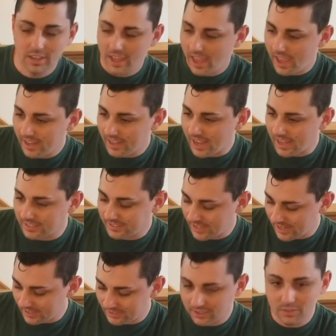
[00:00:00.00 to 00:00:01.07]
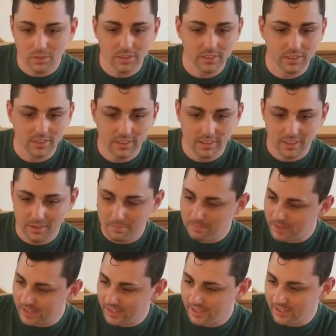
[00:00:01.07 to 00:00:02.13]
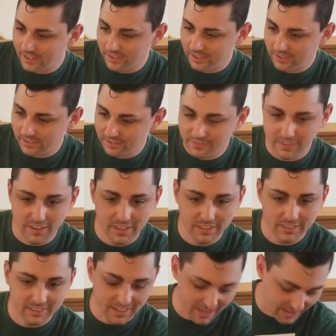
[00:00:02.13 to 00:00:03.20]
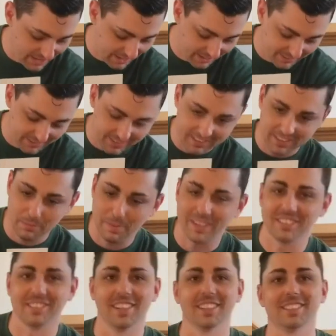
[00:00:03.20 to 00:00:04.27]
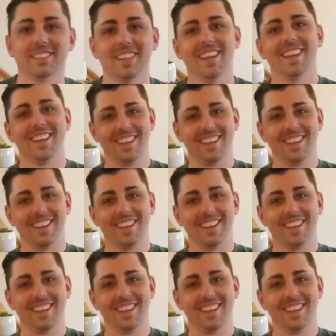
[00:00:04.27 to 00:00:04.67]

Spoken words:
A, Contact, B, Fuzz, and C, Space Dust.